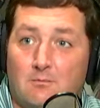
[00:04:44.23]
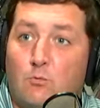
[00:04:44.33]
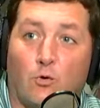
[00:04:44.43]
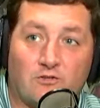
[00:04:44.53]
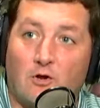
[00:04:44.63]

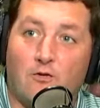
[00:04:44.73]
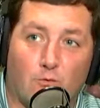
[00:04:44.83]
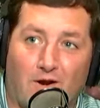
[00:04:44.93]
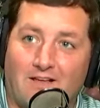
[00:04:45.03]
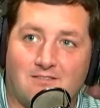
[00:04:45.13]
more so
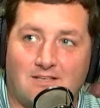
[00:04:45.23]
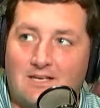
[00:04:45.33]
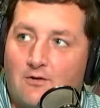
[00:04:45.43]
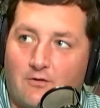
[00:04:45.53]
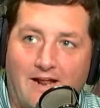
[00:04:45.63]
than what I
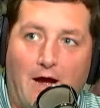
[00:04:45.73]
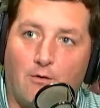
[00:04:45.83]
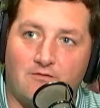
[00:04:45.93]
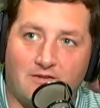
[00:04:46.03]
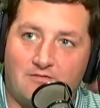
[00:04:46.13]
see over an
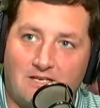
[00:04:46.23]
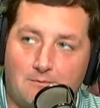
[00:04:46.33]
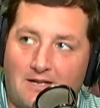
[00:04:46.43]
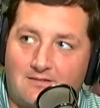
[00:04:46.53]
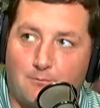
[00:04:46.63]
hour and
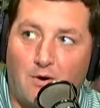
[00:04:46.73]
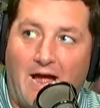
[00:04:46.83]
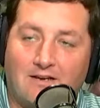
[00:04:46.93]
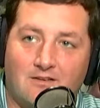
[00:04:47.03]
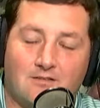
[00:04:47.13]
15 minutes at
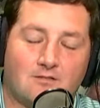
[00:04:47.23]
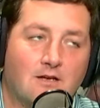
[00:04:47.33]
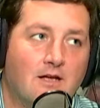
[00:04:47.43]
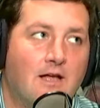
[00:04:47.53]
practice.